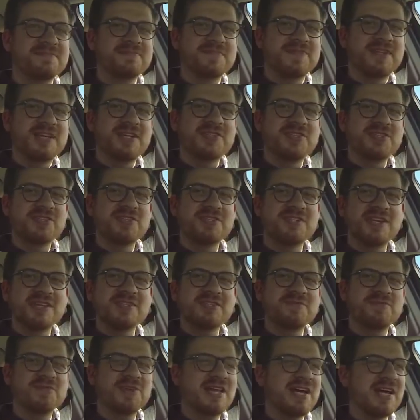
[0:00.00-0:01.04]
It's just nice
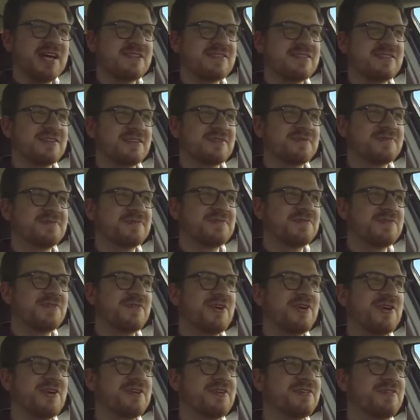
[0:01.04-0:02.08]
and relaxing. It's
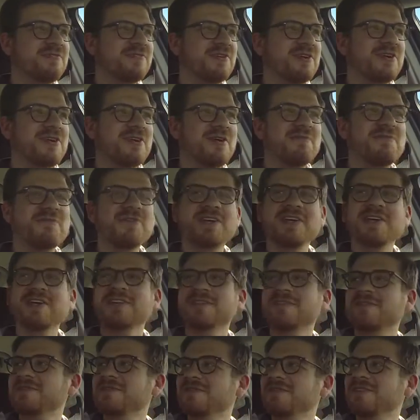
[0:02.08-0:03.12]
very, very comforting.
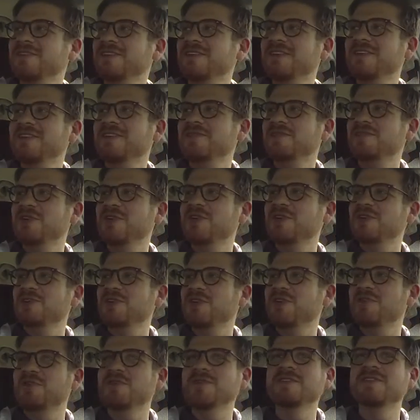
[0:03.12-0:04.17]
Very
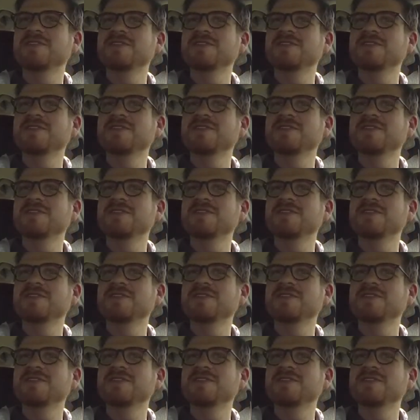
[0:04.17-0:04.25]
enjoyable.